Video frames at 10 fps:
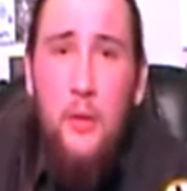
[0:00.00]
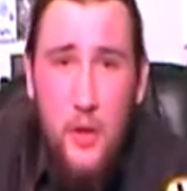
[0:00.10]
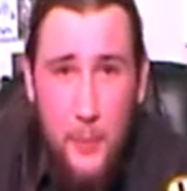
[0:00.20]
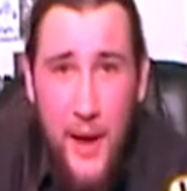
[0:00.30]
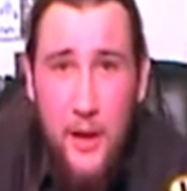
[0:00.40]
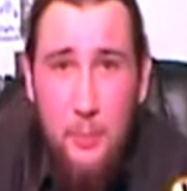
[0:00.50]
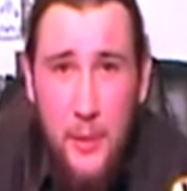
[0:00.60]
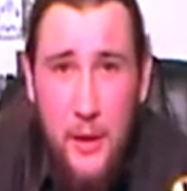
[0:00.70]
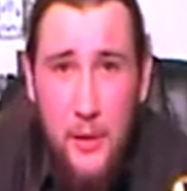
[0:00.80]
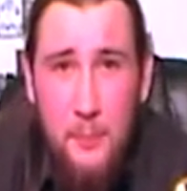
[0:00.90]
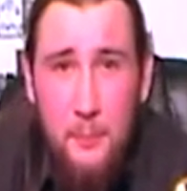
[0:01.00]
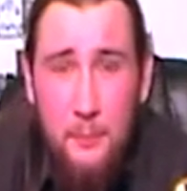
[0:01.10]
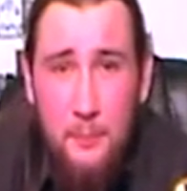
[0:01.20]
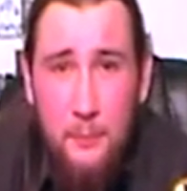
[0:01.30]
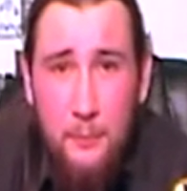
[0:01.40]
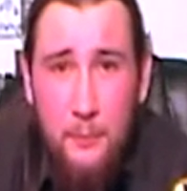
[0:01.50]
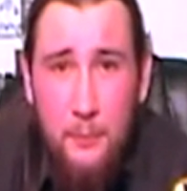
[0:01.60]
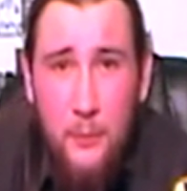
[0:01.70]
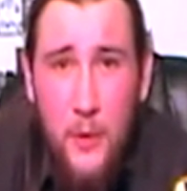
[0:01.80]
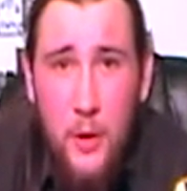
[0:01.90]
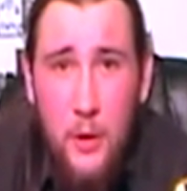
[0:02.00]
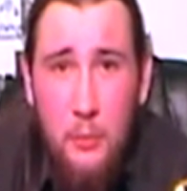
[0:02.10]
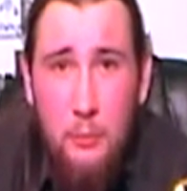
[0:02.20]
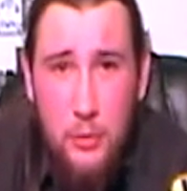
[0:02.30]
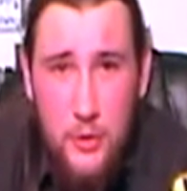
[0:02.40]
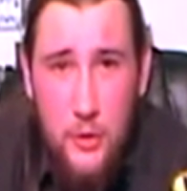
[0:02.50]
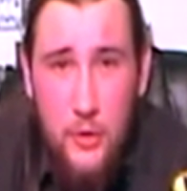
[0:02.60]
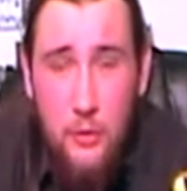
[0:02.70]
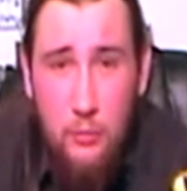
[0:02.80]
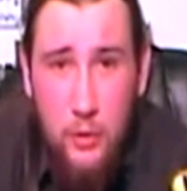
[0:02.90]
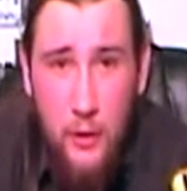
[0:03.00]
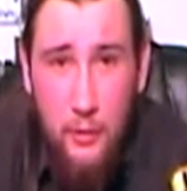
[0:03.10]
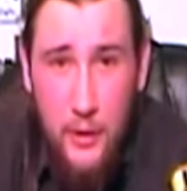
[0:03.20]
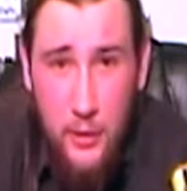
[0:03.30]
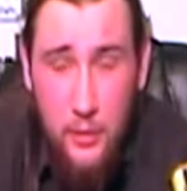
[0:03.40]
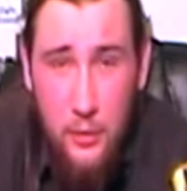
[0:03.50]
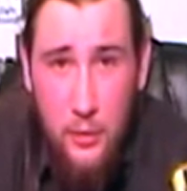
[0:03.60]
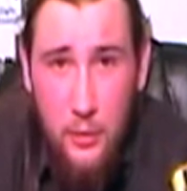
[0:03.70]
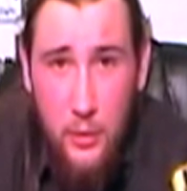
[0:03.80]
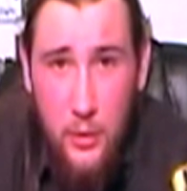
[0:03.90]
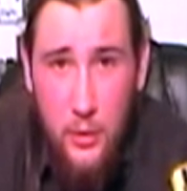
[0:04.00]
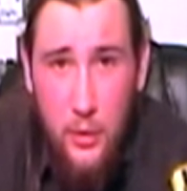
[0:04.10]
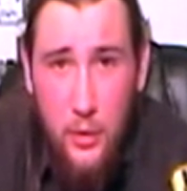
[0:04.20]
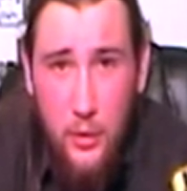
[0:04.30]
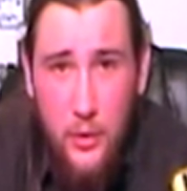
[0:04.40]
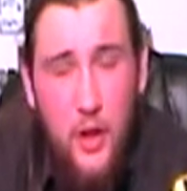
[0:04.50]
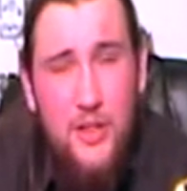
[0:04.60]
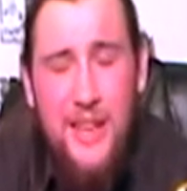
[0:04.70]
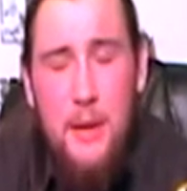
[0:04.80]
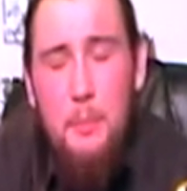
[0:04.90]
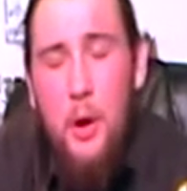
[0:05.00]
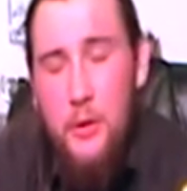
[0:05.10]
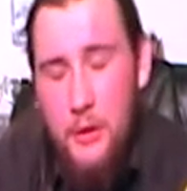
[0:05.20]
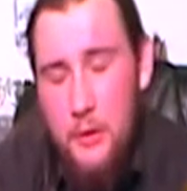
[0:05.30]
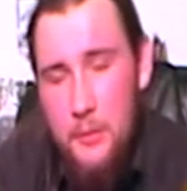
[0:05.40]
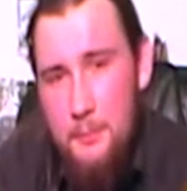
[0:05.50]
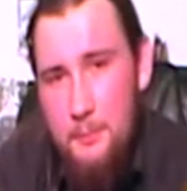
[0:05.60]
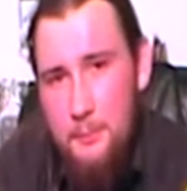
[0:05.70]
This pack of beer produces roughly 38 pints.